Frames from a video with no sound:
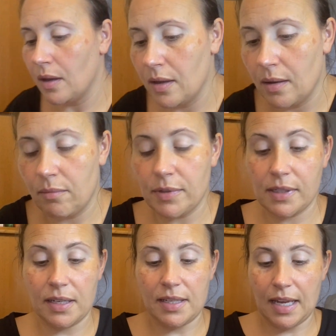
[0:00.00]
I'm just
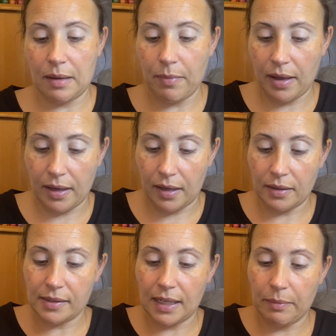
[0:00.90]
going to take my
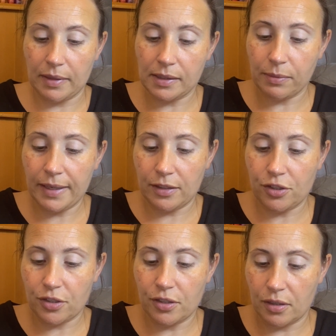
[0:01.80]
Sigma
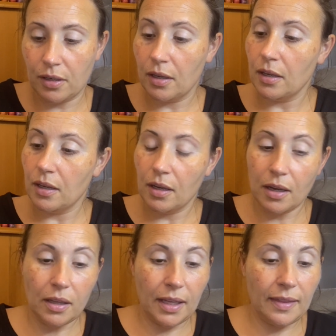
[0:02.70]
switch,
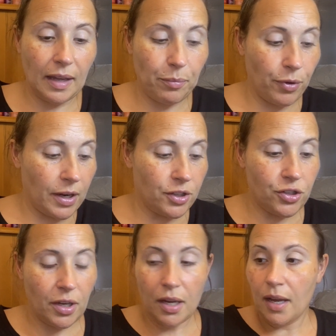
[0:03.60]
clean that
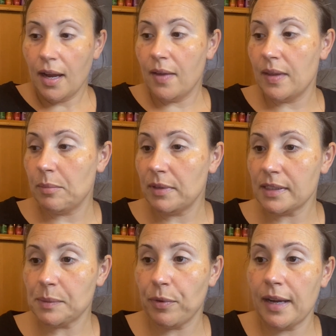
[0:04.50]
brush, and then I'm going to
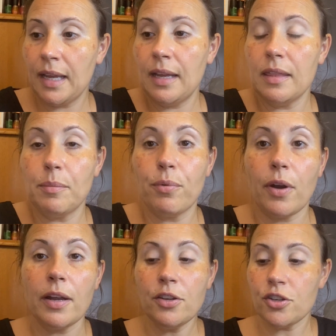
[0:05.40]
spray the
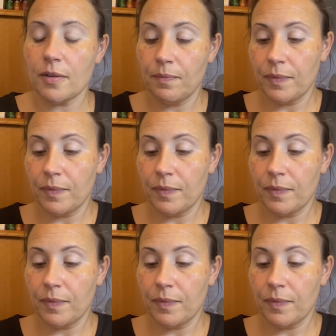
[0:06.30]
brush.